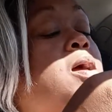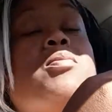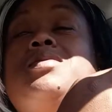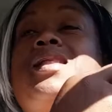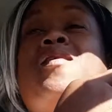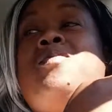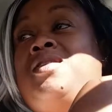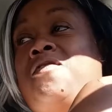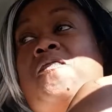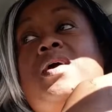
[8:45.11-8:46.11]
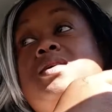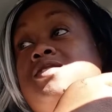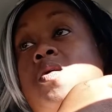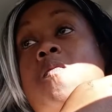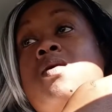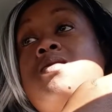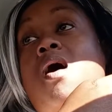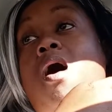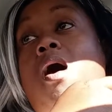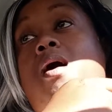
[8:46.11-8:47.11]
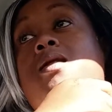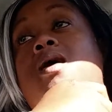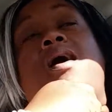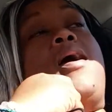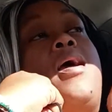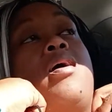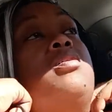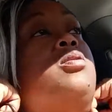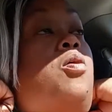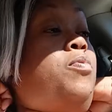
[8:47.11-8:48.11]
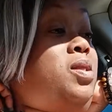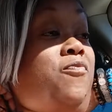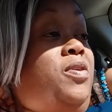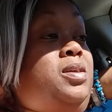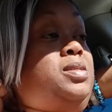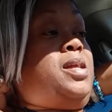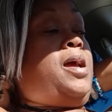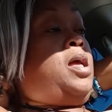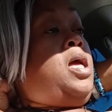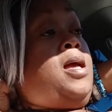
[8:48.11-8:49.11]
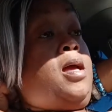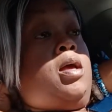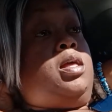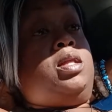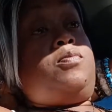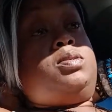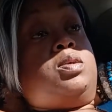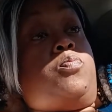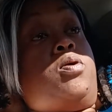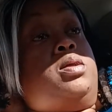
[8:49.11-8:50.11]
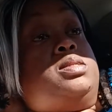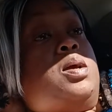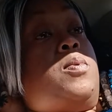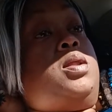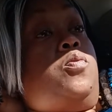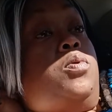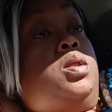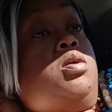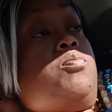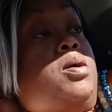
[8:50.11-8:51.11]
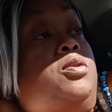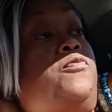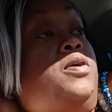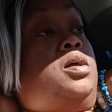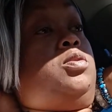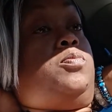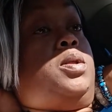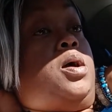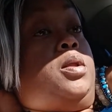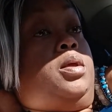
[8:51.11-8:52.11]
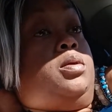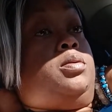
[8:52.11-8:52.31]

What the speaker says: I was like, what the fuck is going on? Hell no. What the fuck is that? There was a point in time I didn't want to hear about the fucking Illuminati.